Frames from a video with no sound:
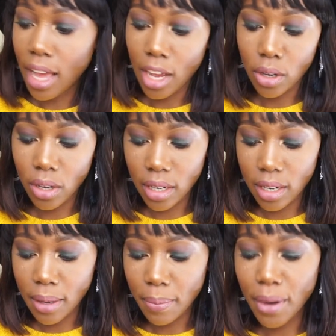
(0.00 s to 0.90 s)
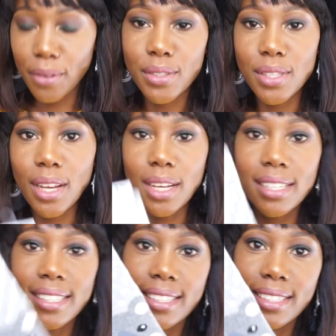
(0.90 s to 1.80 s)
I got a pair of
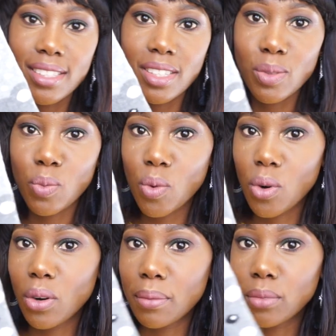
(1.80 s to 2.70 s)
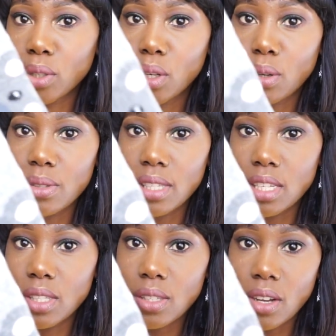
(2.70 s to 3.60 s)
socks, just warm,
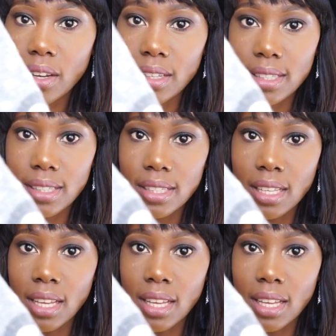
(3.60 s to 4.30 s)
cozy socks.